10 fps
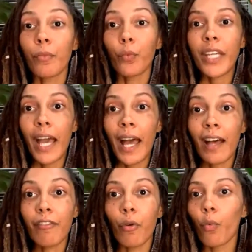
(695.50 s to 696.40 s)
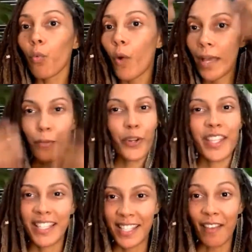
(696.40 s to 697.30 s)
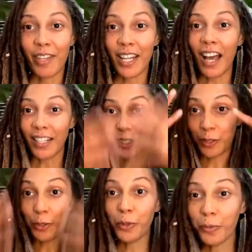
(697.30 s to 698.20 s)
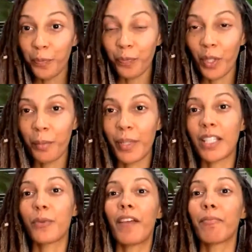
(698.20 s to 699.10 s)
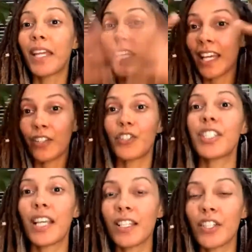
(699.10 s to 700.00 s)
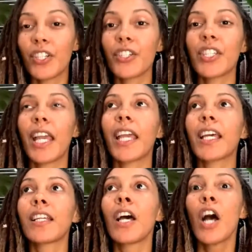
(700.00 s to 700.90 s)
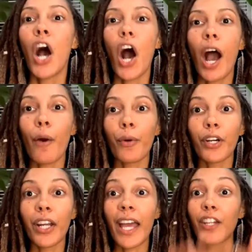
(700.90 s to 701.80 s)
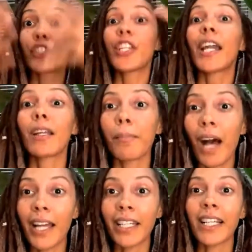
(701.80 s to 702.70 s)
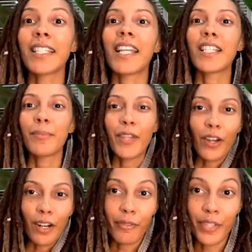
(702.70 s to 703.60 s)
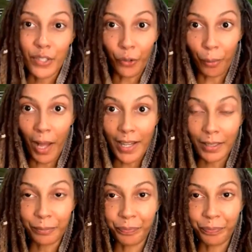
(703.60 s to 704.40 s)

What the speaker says: we have way more than 7 aritu because we have many energy centers, and our energetic body extends beyond our physical body.